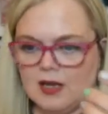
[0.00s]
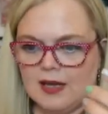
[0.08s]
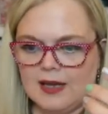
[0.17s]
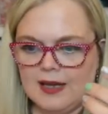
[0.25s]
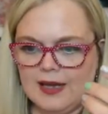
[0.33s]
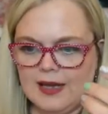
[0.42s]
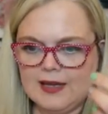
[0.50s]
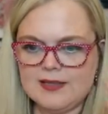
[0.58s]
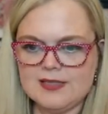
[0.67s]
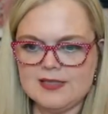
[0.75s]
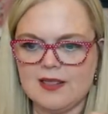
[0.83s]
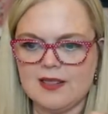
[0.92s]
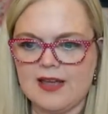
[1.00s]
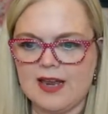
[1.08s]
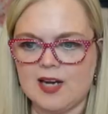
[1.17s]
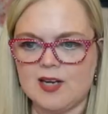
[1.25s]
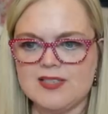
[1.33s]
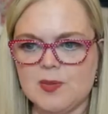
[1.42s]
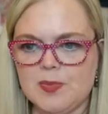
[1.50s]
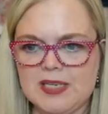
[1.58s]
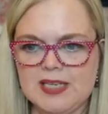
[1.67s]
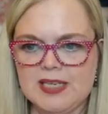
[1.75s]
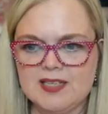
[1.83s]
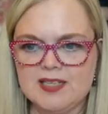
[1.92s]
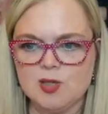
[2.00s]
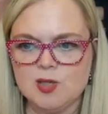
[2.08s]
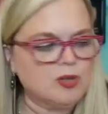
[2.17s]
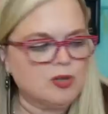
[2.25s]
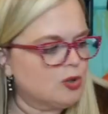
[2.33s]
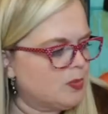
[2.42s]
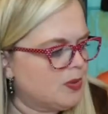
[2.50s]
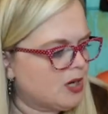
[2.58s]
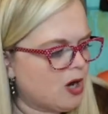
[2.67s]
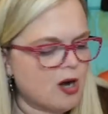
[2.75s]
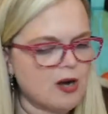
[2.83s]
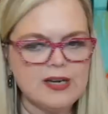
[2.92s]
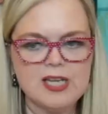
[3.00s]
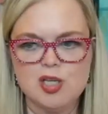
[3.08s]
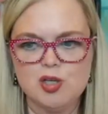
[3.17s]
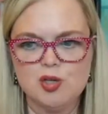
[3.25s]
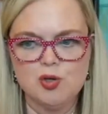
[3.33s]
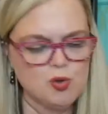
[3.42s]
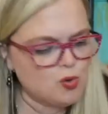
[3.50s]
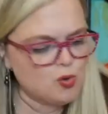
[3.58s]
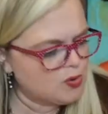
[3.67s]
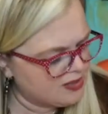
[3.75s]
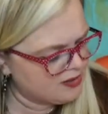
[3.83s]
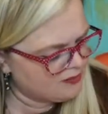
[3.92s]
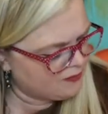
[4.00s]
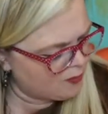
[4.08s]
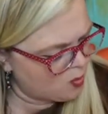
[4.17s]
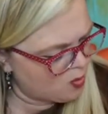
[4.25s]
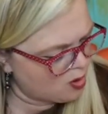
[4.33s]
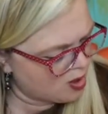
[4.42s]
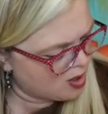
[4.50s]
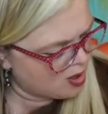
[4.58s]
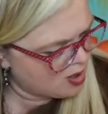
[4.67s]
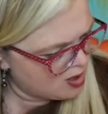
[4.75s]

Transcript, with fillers: And there's a bid end. So Luba Carney, you get it for